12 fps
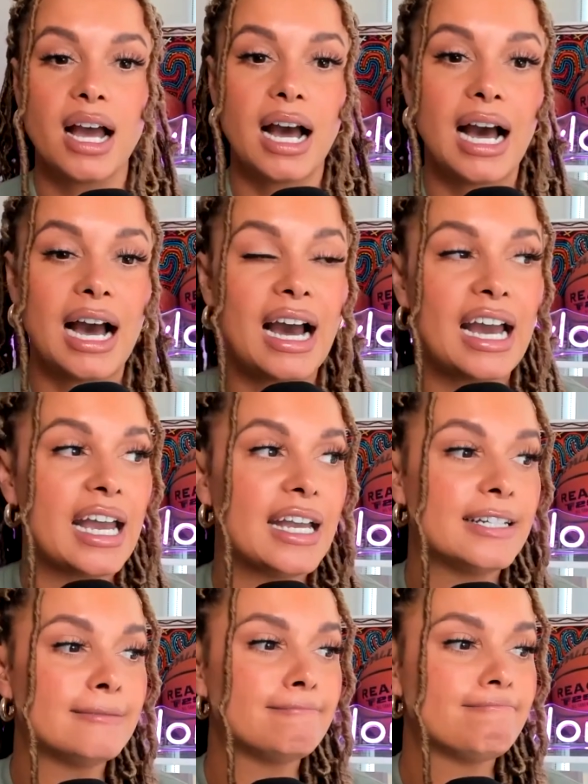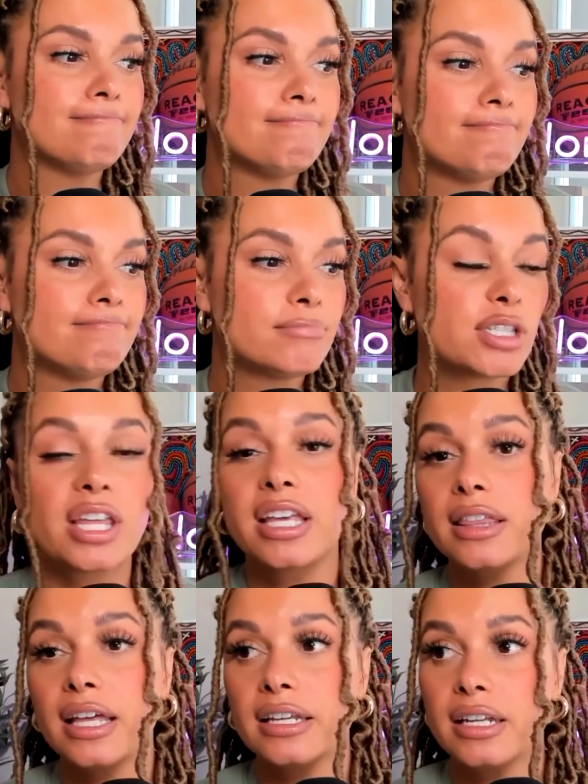I
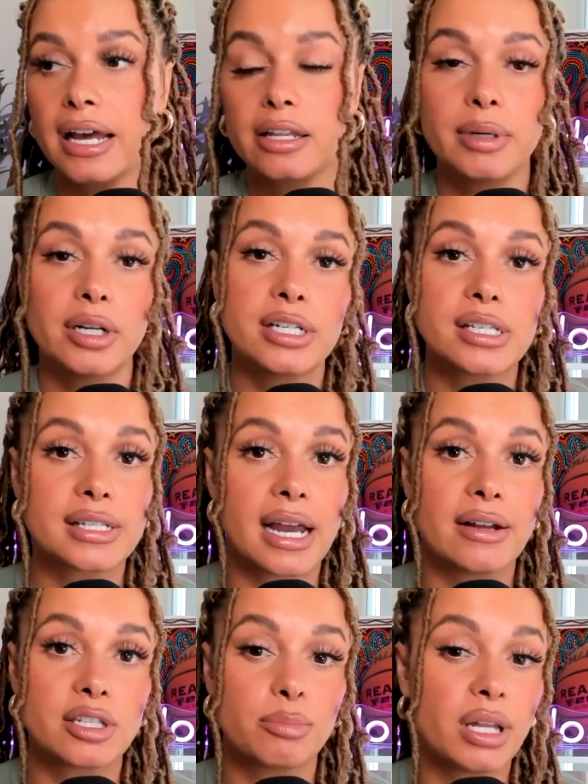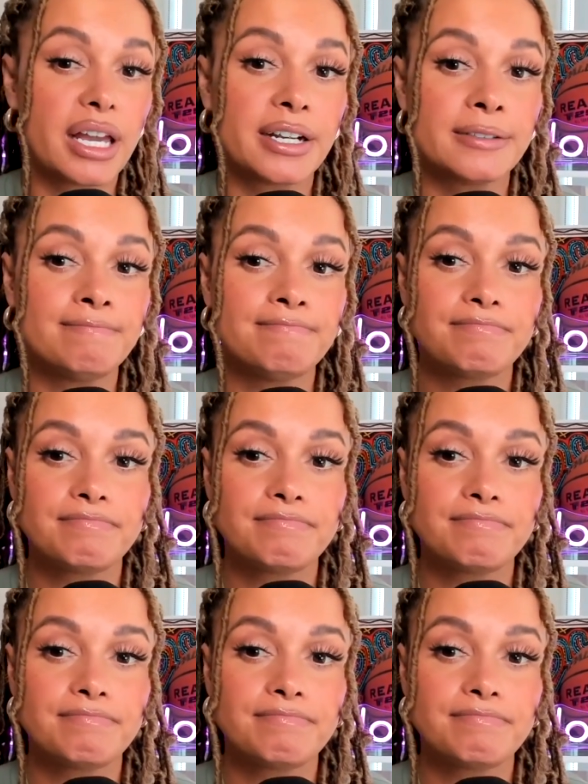think that Kyler Murray is a talented player,